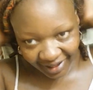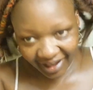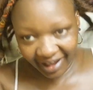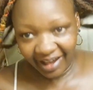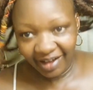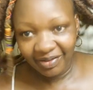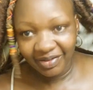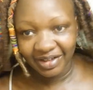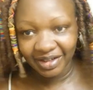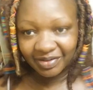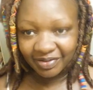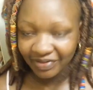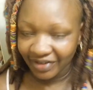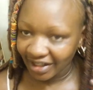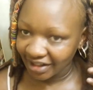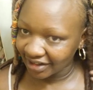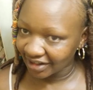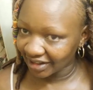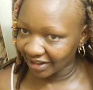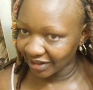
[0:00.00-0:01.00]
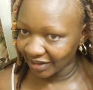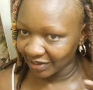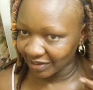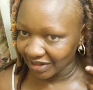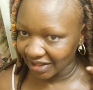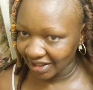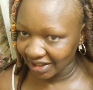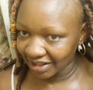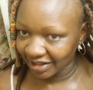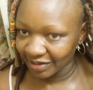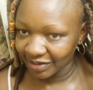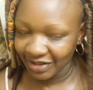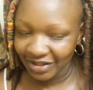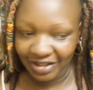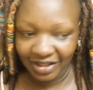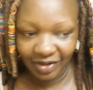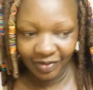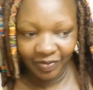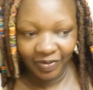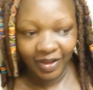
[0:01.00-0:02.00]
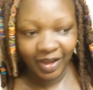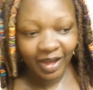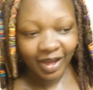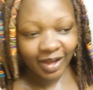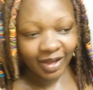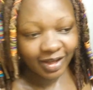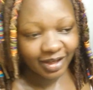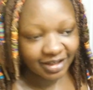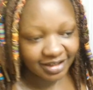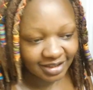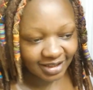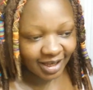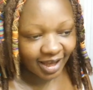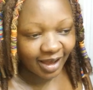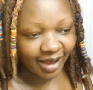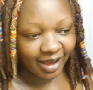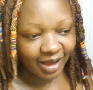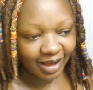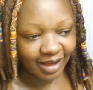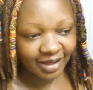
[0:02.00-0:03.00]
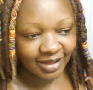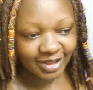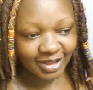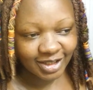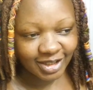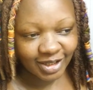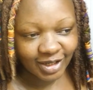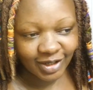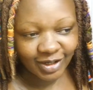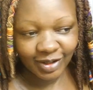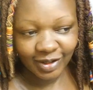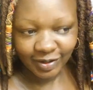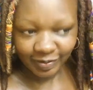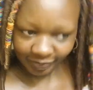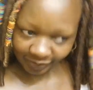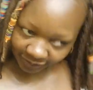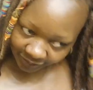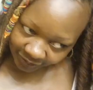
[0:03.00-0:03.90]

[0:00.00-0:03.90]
I have an event to go to. So yes guys, so